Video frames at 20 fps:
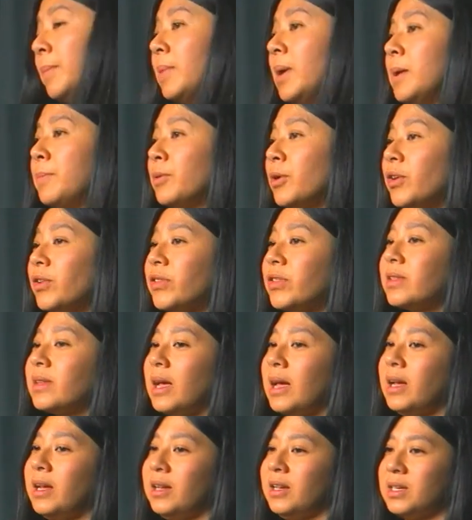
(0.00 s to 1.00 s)
My
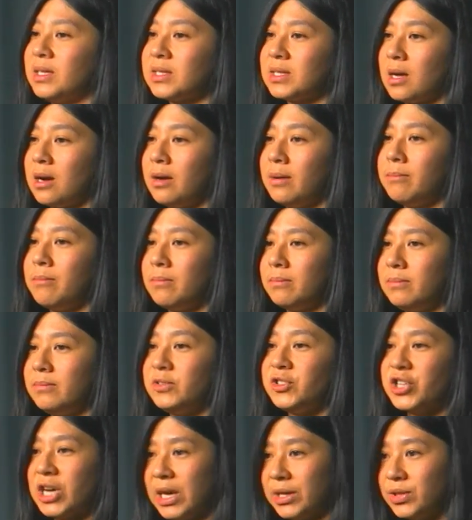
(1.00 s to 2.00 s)
birthday is on
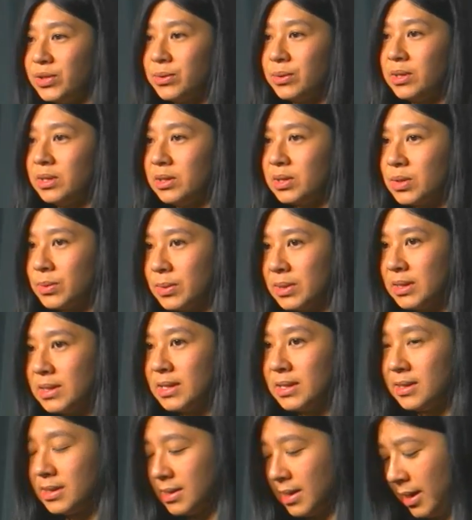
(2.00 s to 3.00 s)
January
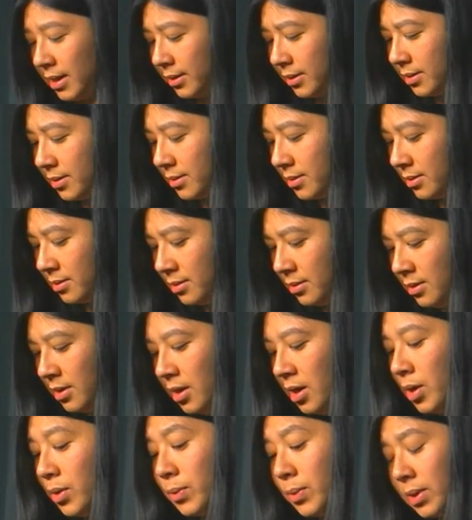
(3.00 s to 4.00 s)
26,
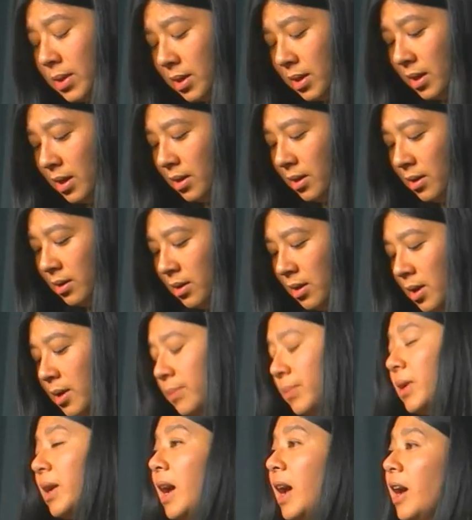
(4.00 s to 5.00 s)
really,
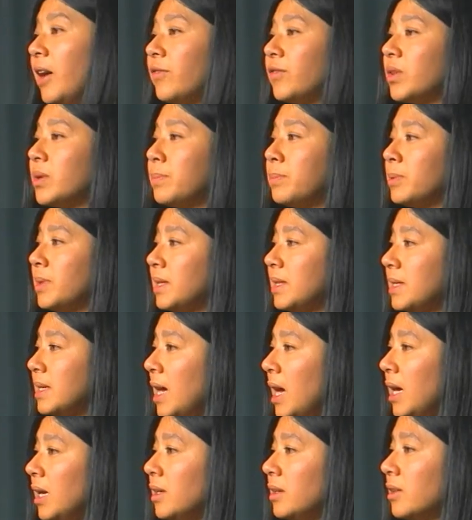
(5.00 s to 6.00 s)
but I have to
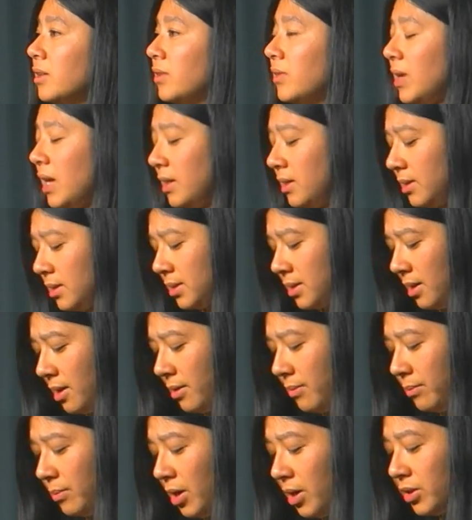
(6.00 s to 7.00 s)
pretend that it's
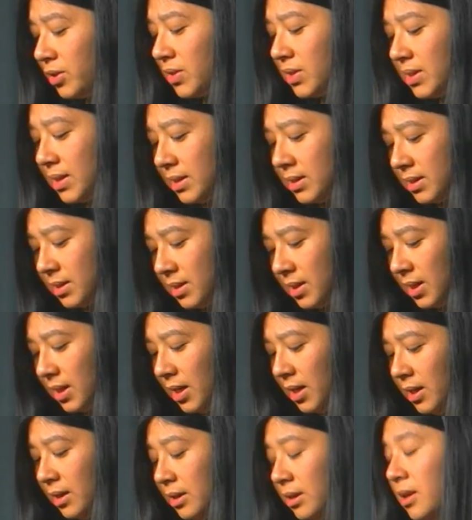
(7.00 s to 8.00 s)
on March
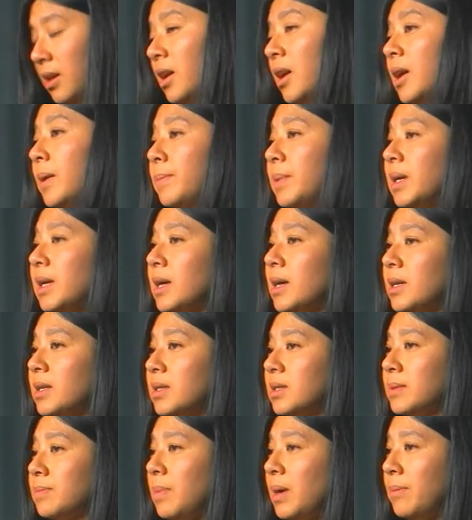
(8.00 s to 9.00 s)
16
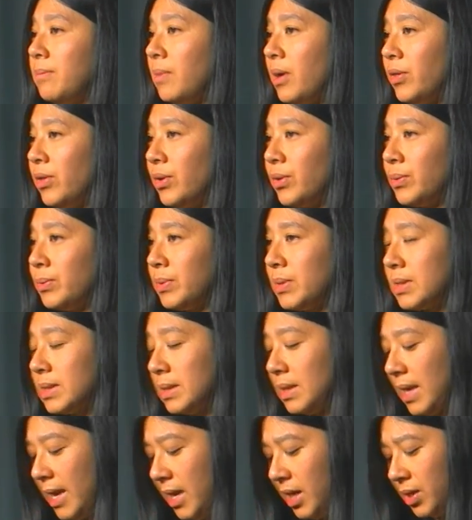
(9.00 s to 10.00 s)
because my mother
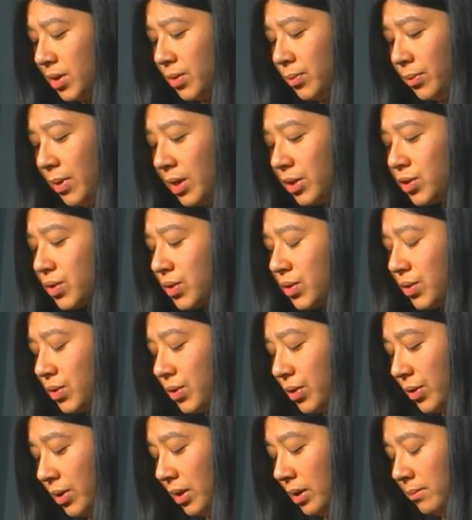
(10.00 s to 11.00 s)
was late
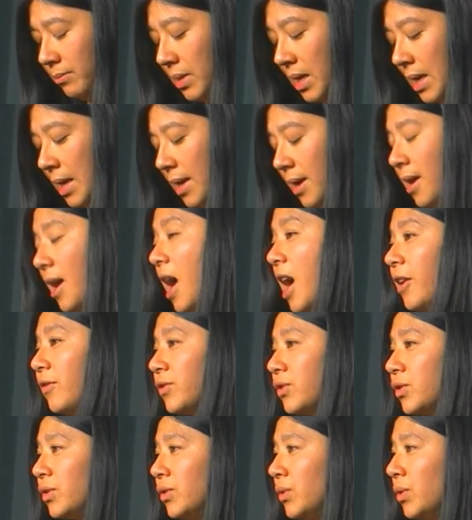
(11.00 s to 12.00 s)
registering me
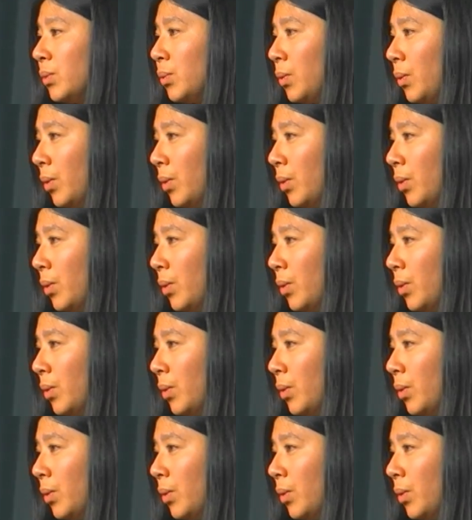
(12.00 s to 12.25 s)
after the